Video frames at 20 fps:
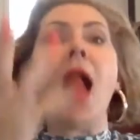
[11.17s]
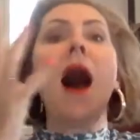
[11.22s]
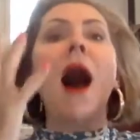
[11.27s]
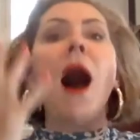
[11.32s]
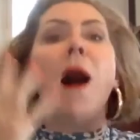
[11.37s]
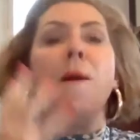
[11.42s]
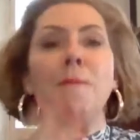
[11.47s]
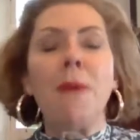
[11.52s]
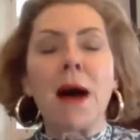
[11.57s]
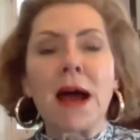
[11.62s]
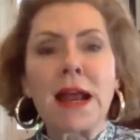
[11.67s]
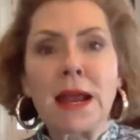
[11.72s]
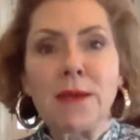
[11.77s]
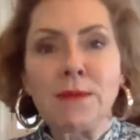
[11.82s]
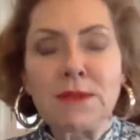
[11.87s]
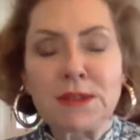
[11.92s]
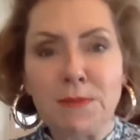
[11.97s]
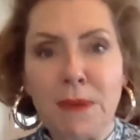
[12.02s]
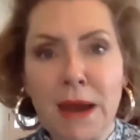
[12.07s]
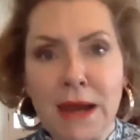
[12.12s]
My name
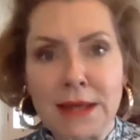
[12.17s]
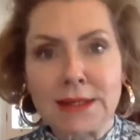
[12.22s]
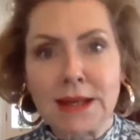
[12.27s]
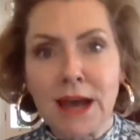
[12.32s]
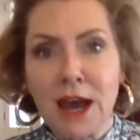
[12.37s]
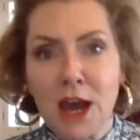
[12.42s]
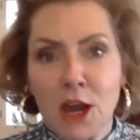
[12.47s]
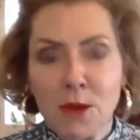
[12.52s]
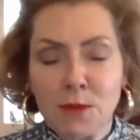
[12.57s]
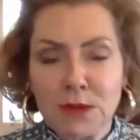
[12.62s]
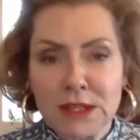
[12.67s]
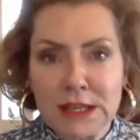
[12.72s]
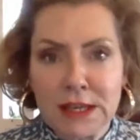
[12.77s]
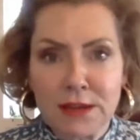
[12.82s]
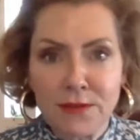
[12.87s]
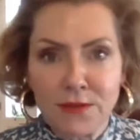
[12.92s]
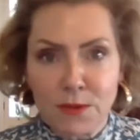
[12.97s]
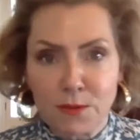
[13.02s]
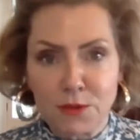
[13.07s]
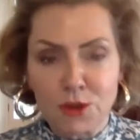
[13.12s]
is Maz. I am a
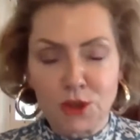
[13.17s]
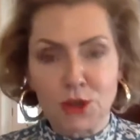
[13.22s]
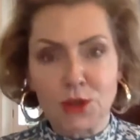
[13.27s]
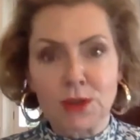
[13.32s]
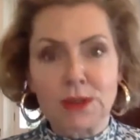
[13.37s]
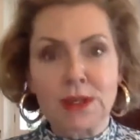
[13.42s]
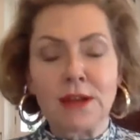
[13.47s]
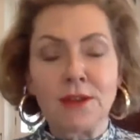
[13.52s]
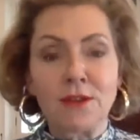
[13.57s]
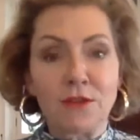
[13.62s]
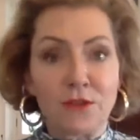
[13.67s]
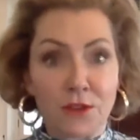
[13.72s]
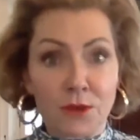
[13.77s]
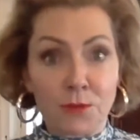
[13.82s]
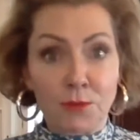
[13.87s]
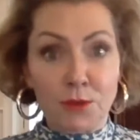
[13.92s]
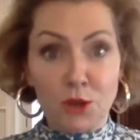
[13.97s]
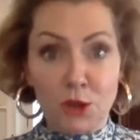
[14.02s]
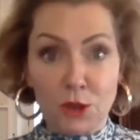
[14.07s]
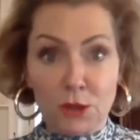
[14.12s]
TV producer and a film
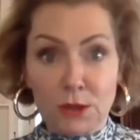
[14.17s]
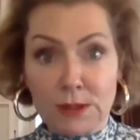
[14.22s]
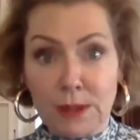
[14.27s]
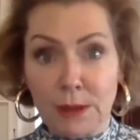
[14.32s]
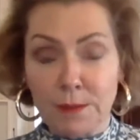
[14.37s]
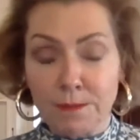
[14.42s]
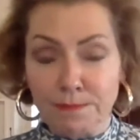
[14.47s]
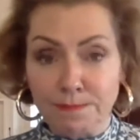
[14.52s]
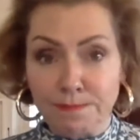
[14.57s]
producer.